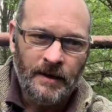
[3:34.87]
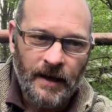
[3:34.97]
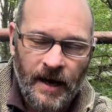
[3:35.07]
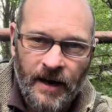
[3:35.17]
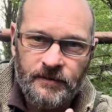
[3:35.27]

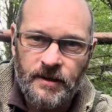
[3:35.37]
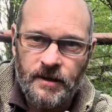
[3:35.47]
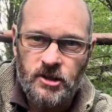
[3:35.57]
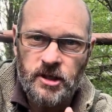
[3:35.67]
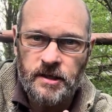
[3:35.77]
After the
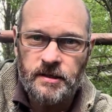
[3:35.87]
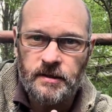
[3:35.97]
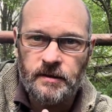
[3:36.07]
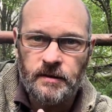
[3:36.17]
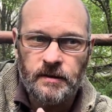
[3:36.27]
sheath,
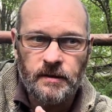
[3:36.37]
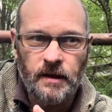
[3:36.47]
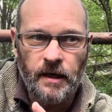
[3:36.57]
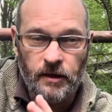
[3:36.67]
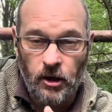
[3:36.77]

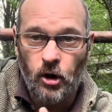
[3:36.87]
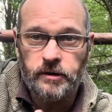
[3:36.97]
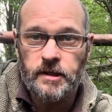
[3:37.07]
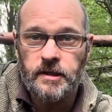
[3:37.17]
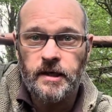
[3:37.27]
the lock
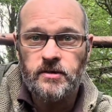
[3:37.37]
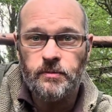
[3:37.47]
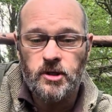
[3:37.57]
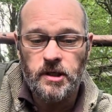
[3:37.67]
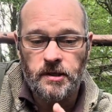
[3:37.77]
disengaged from
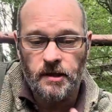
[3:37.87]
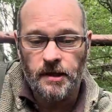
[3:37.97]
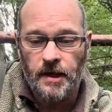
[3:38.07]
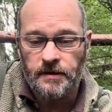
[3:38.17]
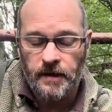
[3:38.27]
the sheath and the
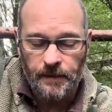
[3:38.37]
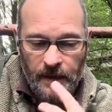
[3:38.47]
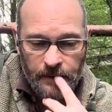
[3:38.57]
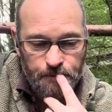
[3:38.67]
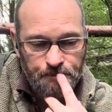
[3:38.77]
knife came out,